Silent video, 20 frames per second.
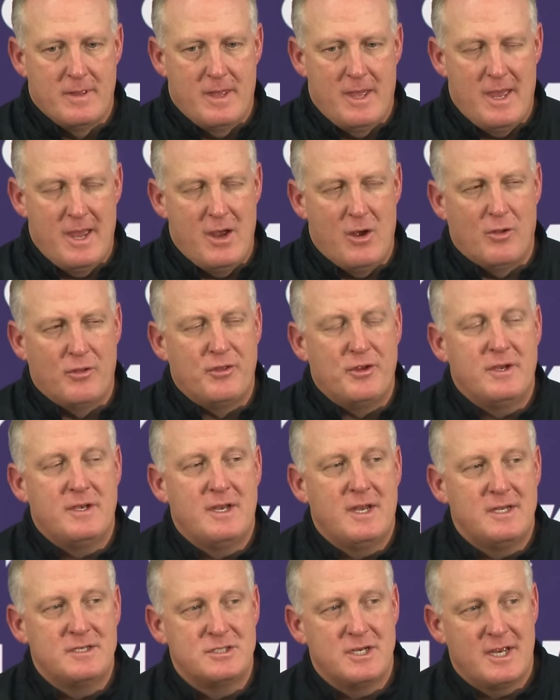a healthy
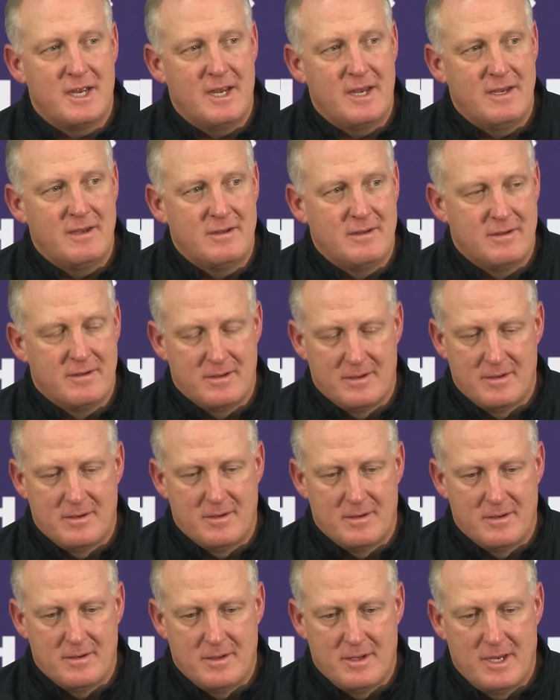DJ
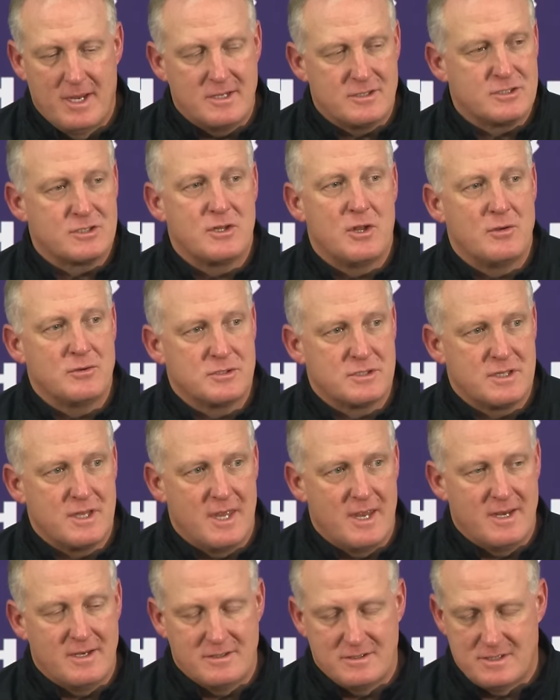hits those
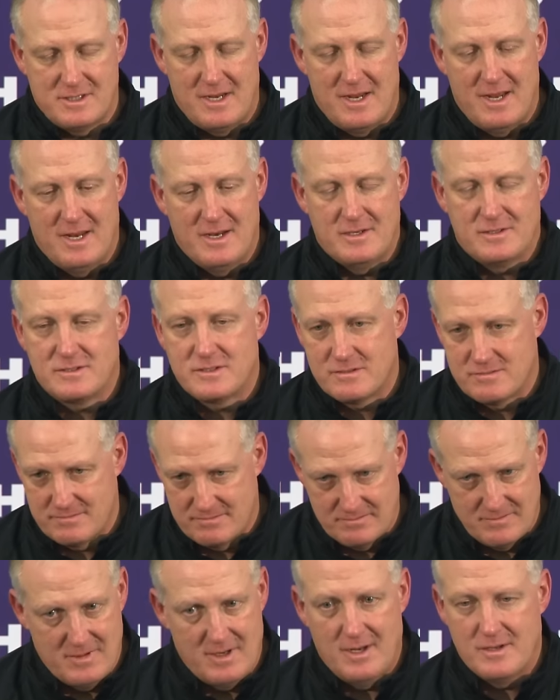things and is
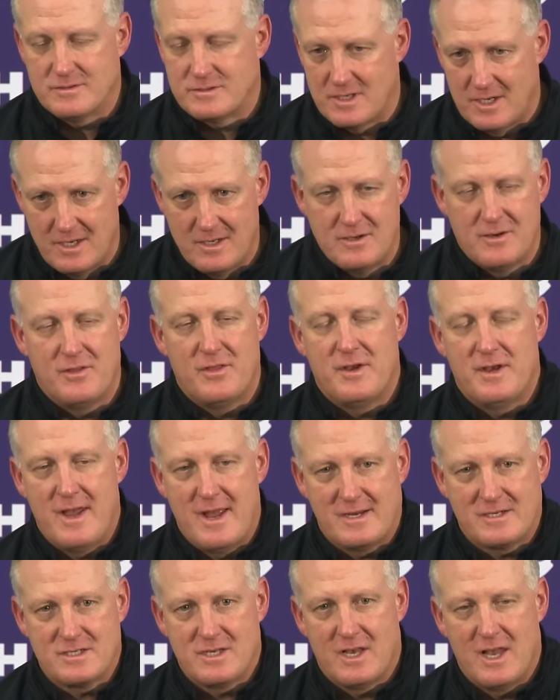is into the
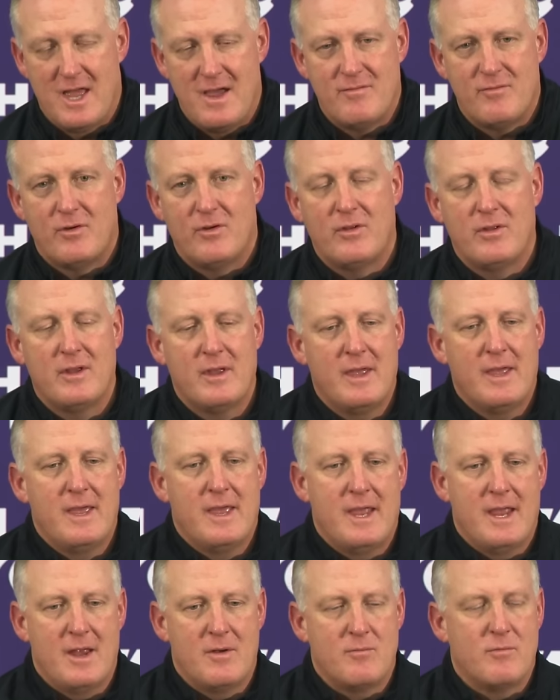next level.
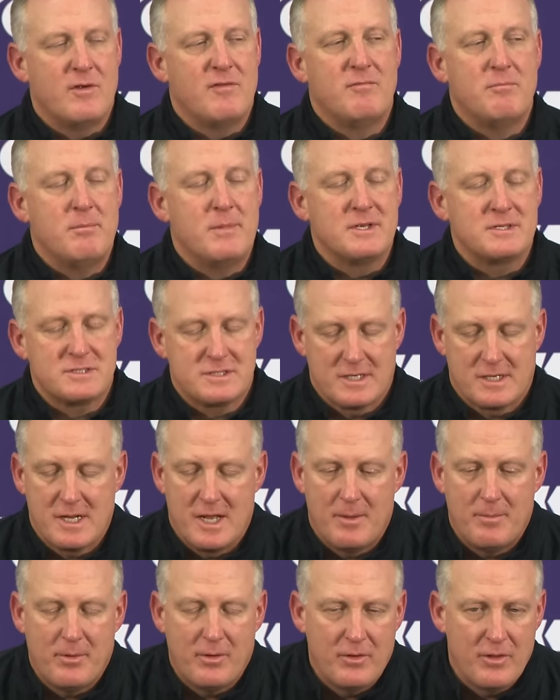And we've missed a
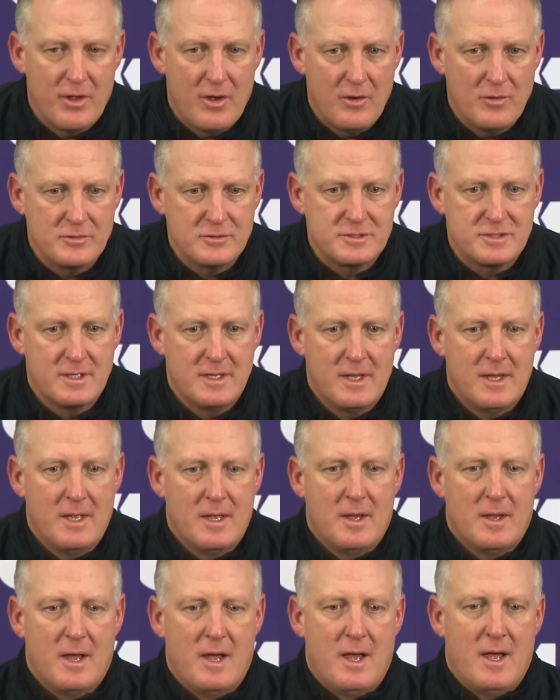couple of those,
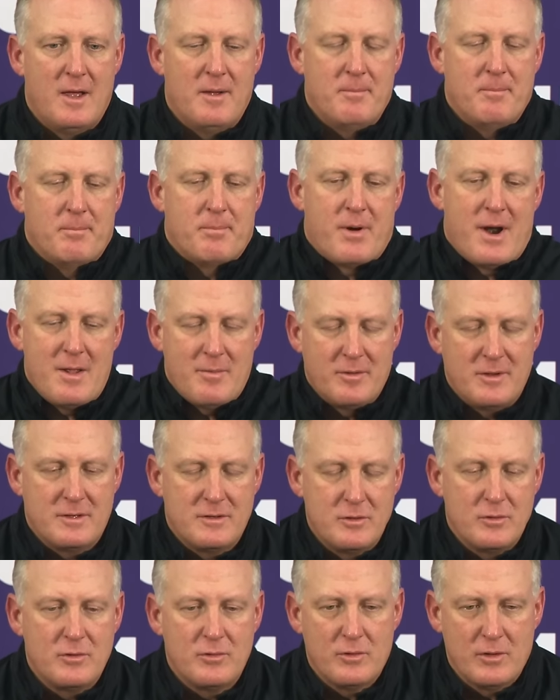um, probably
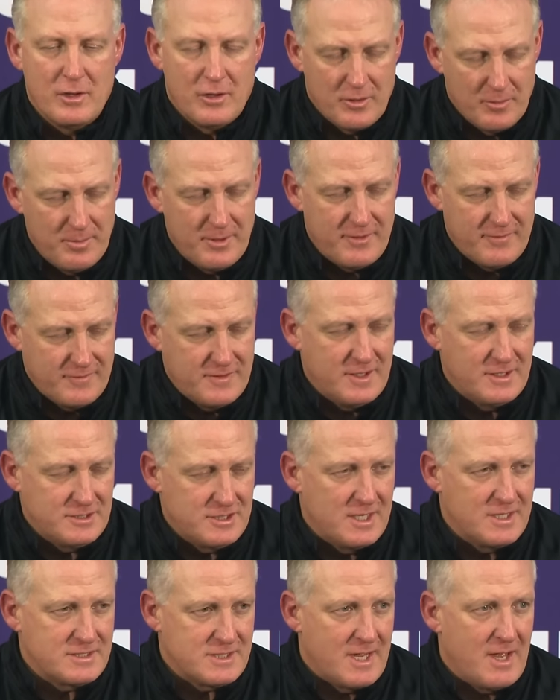due to a little bit of
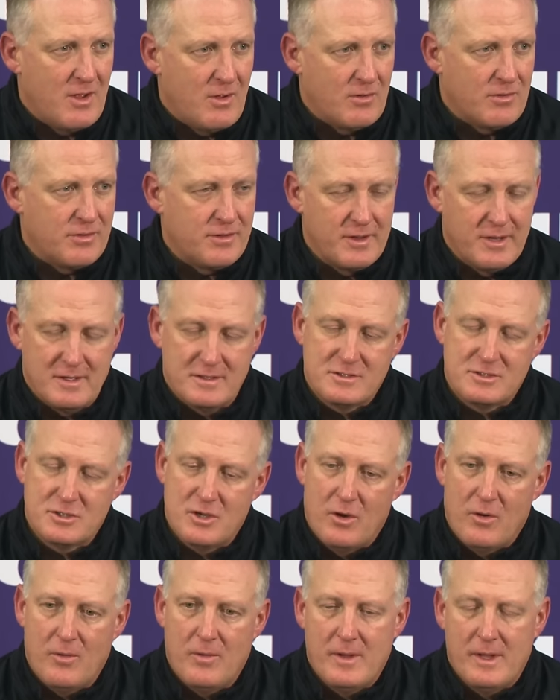DJ's health. And
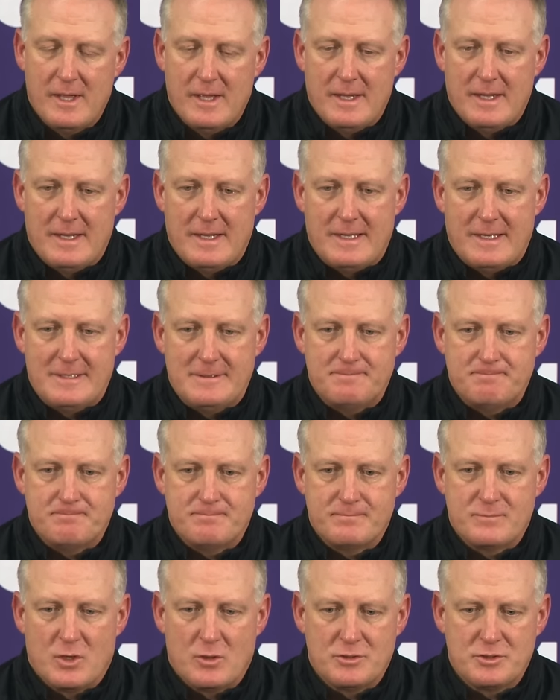so um,
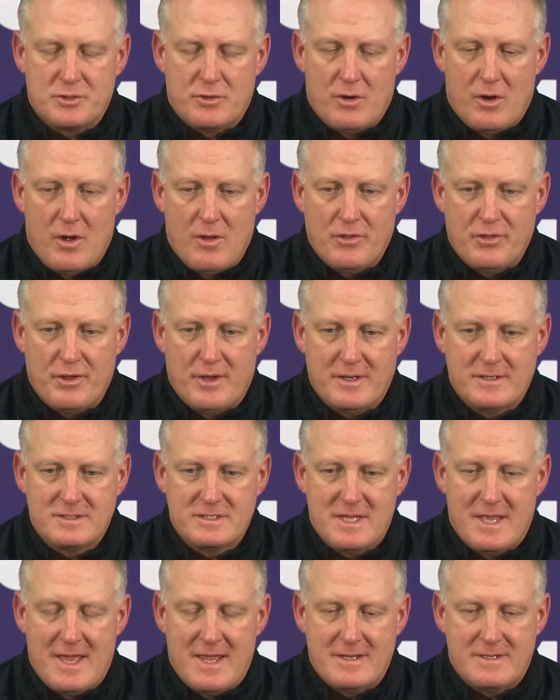those are all
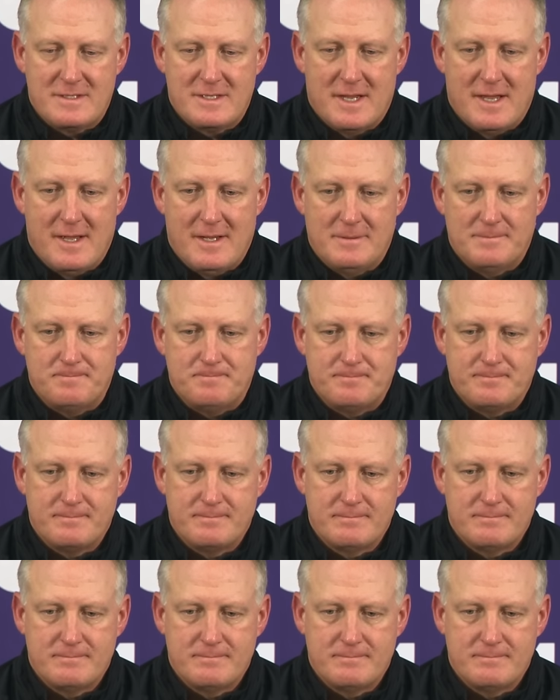things that um,